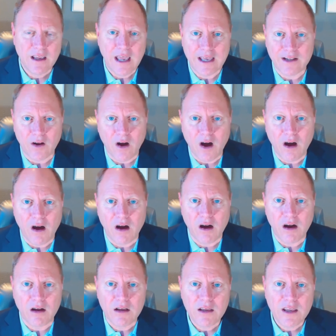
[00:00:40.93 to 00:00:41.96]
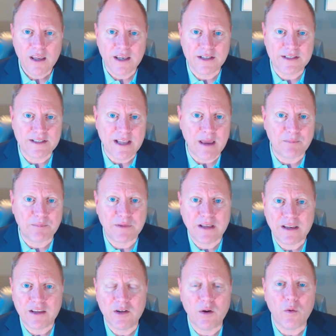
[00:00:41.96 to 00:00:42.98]
at all except,
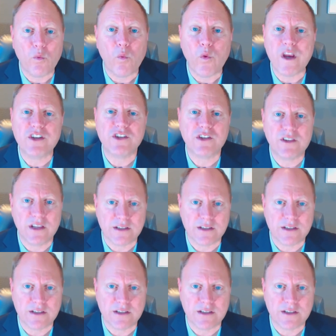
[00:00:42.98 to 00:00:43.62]
wish